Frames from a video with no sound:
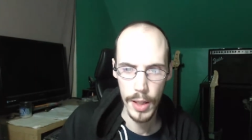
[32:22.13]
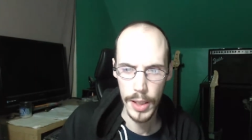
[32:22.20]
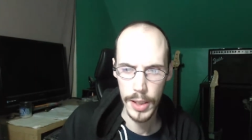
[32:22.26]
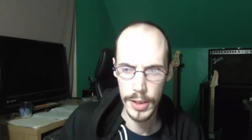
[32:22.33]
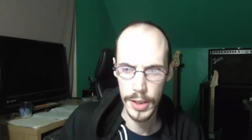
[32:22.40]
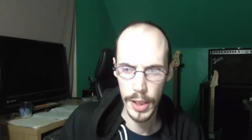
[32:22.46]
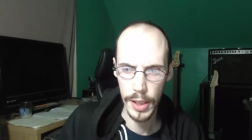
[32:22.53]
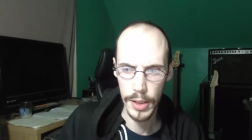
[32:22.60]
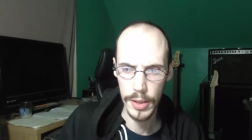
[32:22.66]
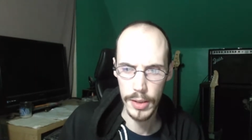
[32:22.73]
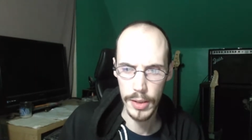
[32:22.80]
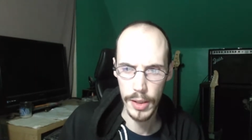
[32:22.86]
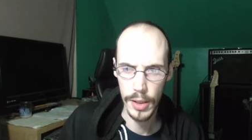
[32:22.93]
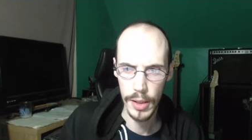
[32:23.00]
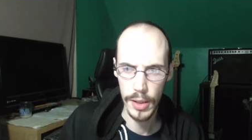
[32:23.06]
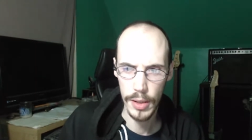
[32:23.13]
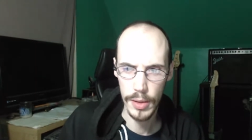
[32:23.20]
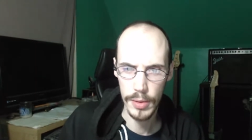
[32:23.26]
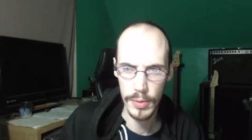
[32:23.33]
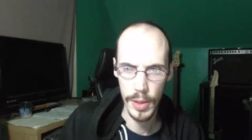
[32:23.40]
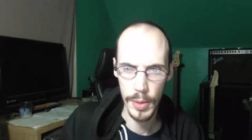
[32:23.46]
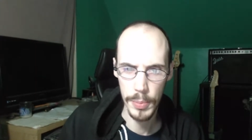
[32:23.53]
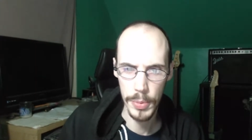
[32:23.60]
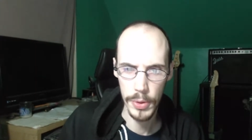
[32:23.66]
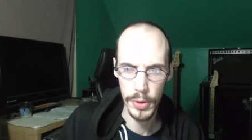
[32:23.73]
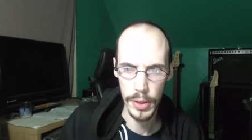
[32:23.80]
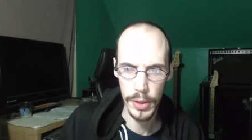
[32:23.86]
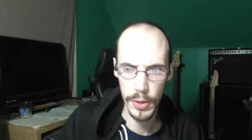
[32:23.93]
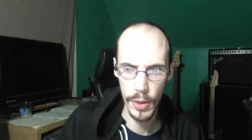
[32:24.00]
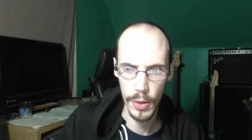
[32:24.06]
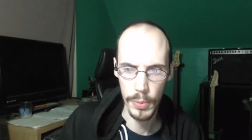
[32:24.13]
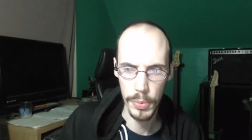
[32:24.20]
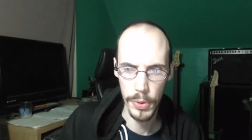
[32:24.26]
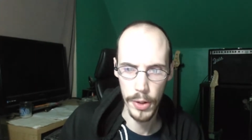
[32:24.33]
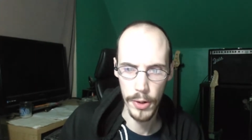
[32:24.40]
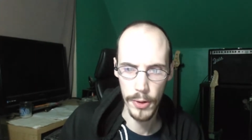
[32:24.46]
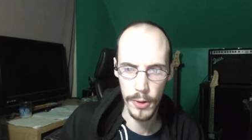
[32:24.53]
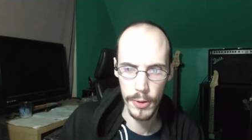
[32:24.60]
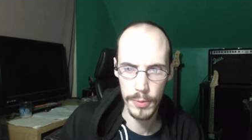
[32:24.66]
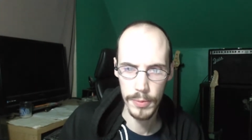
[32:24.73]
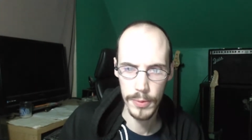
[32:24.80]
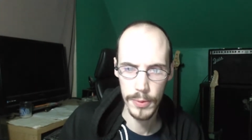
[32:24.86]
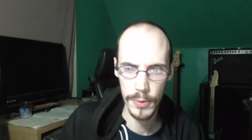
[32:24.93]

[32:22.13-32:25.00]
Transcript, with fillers: His like ability called Predator